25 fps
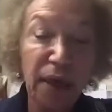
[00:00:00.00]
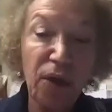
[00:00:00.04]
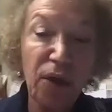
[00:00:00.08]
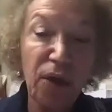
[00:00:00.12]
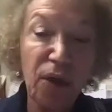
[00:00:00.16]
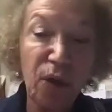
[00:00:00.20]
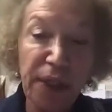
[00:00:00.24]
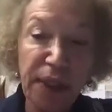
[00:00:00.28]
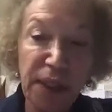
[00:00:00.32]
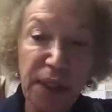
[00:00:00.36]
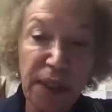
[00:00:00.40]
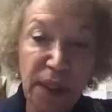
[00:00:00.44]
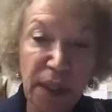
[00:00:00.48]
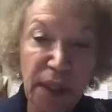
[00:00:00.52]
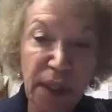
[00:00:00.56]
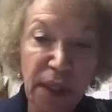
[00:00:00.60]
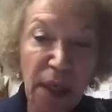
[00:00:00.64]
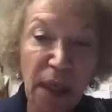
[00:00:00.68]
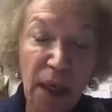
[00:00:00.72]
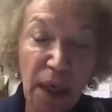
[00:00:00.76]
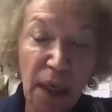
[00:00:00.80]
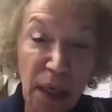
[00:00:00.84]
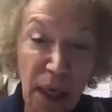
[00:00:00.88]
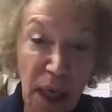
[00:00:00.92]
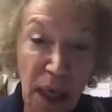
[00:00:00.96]
who is
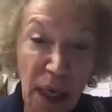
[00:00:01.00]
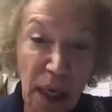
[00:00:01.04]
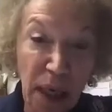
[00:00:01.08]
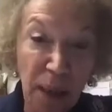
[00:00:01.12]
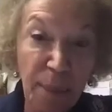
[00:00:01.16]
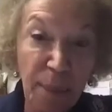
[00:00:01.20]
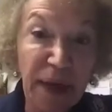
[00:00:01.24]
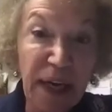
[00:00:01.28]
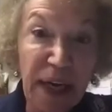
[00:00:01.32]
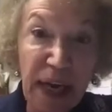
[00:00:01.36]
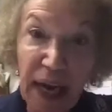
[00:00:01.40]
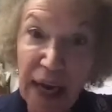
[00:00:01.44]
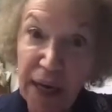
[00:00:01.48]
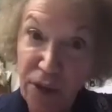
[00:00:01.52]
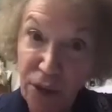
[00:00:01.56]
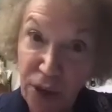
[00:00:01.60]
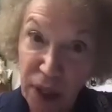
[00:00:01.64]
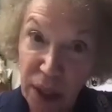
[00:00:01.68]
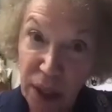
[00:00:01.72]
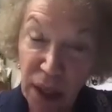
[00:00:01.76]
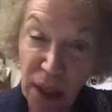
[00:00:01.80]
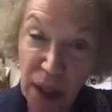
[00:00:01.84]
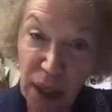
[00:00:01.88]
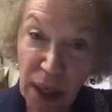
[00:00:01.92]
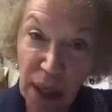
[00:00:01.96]
a pediatric
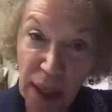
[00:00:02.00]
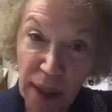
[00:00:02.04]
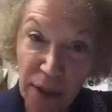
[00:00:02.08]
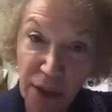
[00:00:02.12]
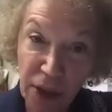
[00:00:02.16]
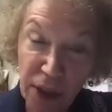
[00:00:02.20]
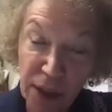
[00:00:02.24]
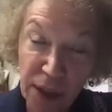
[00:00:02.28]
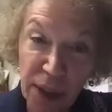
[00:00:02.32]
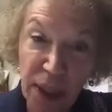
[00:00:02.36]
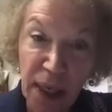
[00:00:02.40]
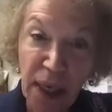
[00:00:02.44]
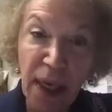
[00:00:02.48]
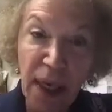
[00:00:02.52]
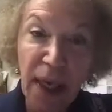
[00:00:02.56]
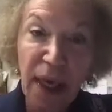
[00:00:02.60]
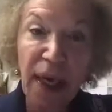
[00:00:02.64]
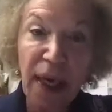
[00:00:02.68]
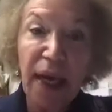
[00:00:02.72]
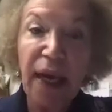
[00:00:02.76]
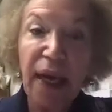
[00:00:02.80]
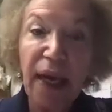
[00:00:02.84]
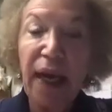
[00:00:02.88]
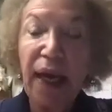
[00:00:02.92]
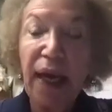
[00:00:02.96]
oncologist,
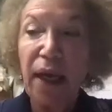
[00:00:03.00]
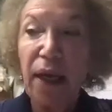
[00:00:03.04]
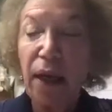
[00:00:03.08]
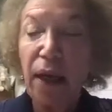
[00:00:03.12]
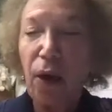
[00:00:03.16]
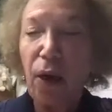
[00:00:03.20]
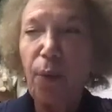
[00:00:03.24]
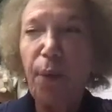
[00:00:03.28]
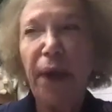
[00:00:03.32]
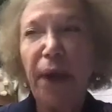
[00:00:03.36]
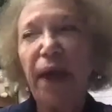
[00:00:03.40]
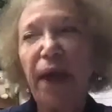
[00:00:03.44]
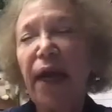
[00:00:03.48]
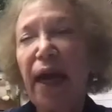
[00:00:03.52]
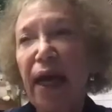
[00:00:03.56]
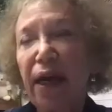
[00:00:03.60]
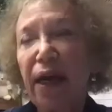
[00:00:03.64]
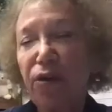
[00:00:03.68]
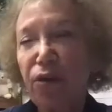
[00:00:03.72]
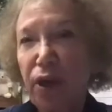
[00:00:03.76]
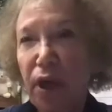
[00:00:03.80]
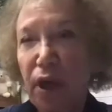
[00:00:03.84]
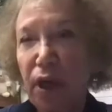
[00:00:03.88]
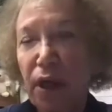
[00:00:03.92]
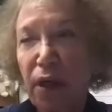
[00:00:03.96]
a
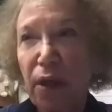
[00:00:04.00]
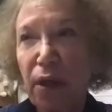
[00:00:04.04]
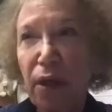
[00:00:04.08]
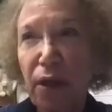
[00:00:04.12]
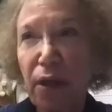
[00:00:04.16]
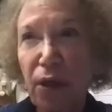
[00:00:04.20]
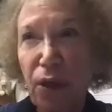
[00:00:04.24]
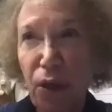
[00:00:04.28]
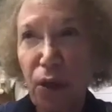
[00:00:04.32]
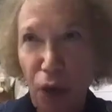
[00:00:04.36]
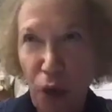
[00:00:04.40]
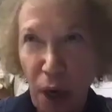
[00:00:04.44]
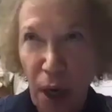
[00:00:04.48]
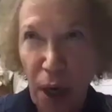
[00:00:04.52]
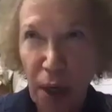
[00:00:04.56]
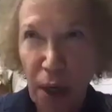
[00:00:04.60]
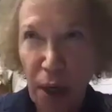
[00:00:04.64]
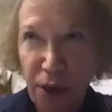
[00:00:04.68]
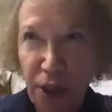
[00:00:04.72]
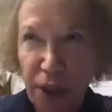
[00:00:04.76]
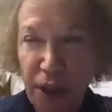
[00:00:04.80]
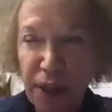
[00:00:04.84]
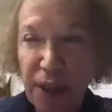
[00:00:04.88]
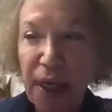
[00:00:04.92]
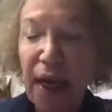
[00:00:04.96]
pediatric
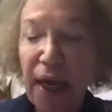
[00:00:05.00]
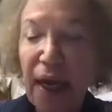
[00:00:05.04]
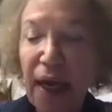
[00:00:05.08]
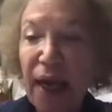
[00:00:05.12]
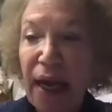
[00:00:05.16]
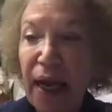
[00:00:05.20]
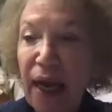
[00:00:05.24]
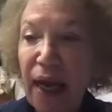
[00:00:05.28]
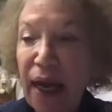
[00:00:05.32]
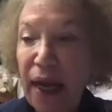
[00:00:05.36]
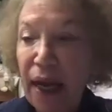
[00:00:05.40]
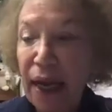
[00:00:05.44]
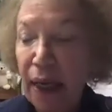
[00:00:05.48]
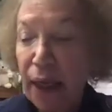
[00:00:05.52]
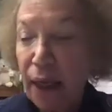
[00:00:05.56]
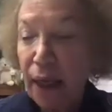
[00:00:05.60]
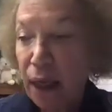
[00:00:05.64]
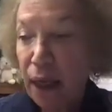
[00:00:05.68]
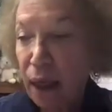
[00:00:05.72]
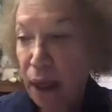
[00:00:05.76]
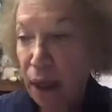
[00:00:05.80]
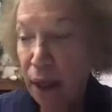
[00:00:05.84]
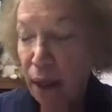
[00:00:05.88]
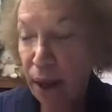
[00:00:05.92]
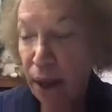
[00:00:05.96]
neurologist.
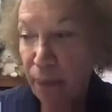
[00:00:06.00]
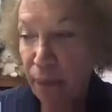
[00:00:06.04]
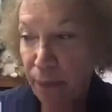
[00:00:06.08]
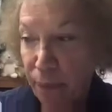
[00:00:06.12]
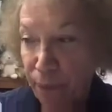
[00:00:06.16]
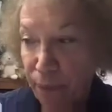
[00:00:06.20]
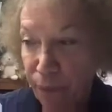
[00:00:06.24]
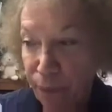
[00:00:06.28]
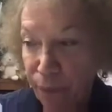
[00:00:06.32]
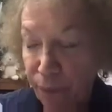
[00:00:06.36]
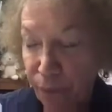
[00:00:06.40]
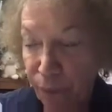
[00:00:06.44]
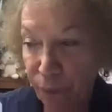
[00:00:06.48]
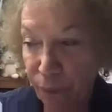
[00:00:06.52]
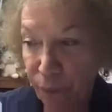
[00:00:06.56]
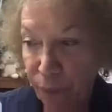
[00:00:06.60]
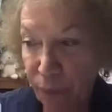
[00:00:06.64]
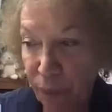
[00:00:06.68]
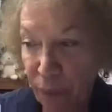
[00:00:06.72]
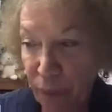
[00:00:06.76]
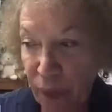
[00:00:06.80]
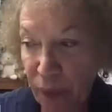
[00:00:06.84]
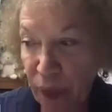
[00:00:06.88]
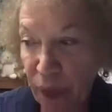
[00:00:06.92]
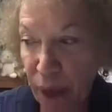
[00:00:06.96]
And
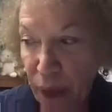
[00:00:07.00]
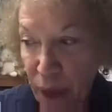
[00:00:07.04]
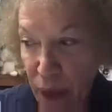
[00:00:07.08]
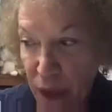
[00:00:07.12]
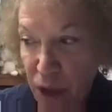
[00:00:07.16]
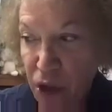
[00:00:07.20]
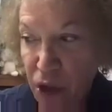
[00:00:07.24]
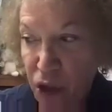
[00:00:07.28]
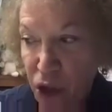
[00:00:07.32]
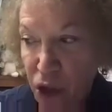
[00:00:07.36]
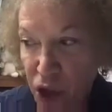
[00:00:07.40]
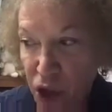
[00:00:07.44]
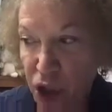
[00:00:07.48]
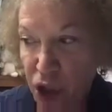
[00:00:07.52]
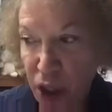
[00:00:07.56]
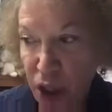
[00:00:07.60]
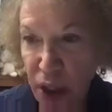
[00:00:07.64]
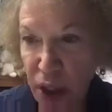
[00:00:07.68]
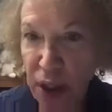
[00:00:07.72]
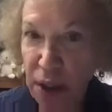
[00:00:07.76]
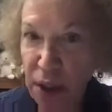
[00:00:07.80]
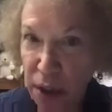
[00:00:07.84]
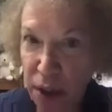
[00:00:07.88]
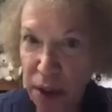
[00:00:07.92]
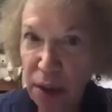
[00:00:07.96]

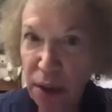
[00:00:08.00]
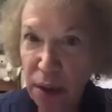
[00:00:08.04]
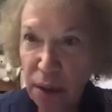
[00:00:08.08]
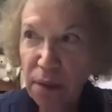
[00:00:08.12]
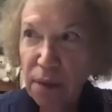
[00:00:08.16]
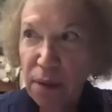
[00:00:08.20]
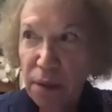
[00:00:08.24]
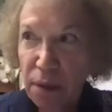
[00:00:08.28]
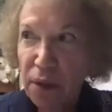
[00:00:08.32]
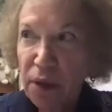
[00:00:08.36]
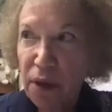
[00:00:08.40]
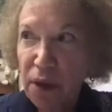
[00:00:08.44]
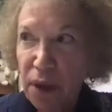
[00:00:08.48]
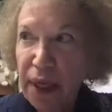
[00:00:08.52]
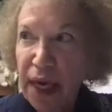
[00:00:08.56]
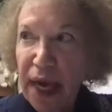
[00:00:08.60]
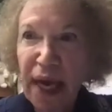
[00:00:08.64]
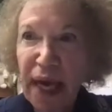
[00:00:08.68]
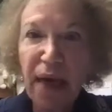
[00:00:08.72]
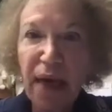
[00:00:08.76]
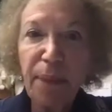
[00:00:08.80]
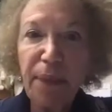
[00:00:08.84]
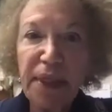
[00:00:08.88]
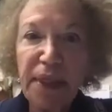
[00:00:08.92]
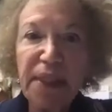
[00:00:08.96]
she's
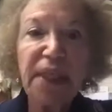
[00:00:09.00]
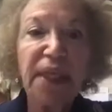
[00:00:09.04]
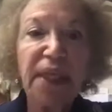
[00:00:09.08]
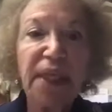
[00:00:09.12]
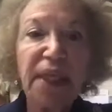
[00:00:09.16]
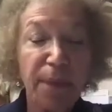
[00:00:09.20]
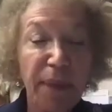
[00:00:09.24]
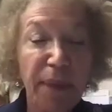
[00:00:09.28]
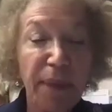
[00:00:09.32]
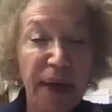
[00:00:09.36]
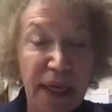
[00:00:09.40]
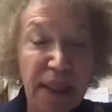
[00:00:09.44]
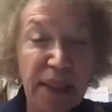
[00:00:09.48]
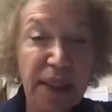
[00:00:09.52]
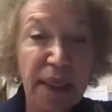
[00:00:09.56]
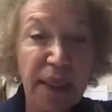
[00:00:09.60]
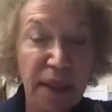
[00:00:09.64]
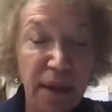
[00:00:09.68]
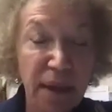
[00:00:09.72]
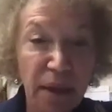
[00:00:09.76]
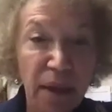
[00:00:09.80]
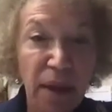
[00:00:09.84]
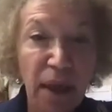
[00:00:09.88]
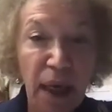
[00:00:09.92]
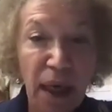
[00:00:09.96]
Cannabis as
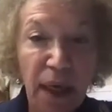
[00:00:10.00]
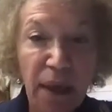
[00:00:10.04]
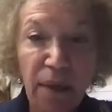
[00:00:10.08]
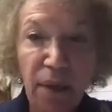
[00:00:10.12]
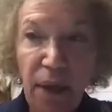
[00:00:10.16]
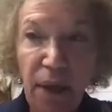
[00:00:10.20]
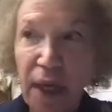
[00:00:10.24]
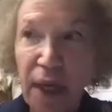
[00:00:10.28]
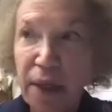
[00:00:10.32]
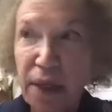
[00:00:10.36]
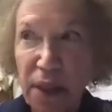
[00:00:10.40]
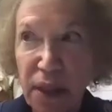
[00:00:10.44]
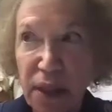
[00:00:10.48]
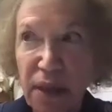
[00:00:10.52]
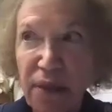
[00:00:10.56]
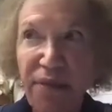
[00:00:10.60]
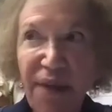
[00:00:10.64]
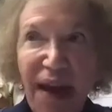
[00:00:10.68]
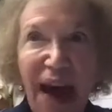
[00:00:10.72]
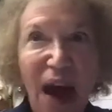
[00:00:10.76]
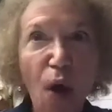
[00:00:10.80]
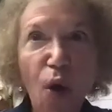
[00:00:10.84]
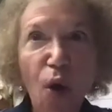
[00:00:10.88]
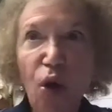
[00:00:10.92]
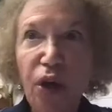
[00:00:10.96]
Medicine. I
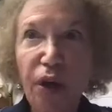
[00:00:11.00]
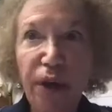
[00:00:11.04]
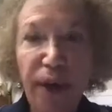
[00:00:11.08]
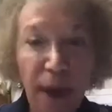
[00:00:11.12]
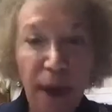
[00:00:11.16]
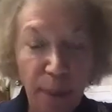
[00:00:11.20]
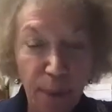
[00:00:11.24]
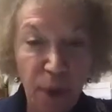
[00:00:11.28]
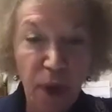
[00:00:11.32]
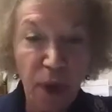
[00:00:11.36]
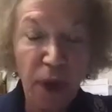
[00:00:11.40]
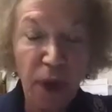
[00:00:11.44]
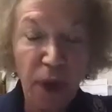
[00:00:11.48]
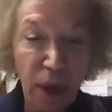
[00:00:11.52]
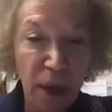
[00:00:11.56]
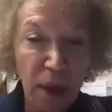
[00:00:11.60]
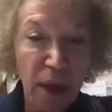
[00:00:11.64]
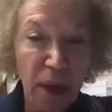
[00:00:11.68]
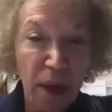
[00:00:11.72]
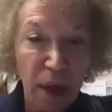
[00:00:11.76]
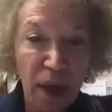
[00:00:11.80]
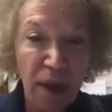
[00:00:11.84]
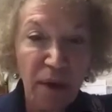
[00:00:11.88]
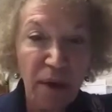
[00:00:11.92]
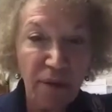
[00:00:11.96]
devoured that book.
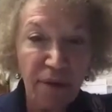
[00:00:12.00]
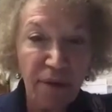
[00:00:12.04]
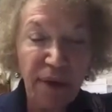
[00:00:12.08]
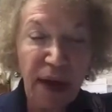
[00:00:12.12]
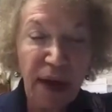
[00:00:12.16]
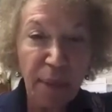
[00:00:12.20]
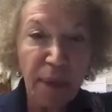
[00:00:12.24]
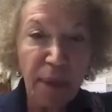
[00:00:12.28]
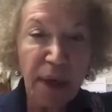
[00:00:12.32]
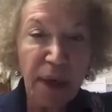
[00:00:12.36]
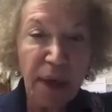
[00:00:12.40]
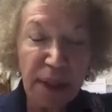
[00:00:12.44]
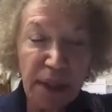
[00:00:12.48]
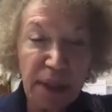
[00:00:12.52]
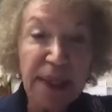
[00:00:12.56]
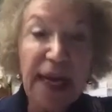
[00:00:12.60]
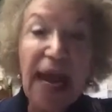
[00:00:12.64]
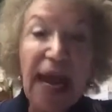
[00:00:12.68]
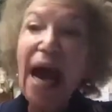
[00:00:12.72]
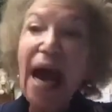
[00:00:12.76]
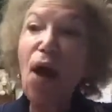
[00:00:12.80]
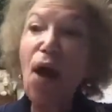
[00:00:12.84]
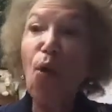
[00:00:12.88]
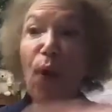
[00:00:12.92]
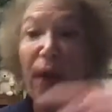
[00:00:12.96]
Fabulous.
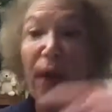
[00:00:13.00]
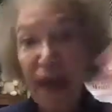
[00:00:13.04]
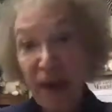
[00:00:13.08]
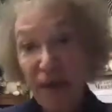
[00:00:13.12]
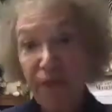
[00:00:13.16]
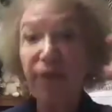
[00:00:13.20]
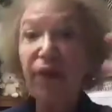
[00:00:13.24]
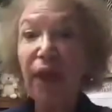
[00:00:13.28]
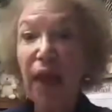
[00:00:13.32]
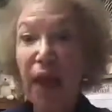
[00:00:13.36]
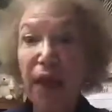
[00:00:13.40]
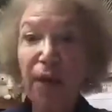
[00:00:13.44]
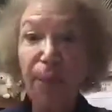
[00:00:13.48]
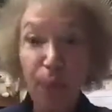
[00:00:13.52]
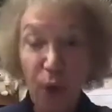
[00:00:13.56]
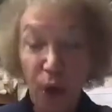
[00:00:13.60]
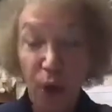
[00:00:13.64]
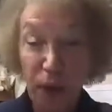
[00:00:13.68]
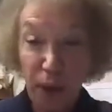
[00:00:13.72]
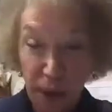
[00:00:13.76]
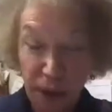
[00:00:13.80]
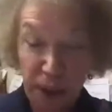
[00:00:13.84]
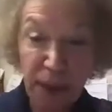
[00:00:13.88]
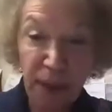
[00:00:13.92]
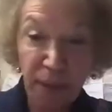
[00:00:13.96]
Now we have a lot of
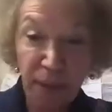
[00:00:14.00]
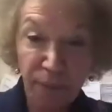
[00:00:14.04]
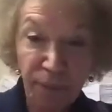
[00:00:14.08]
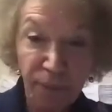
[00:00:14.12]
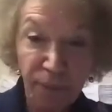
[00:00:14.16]
books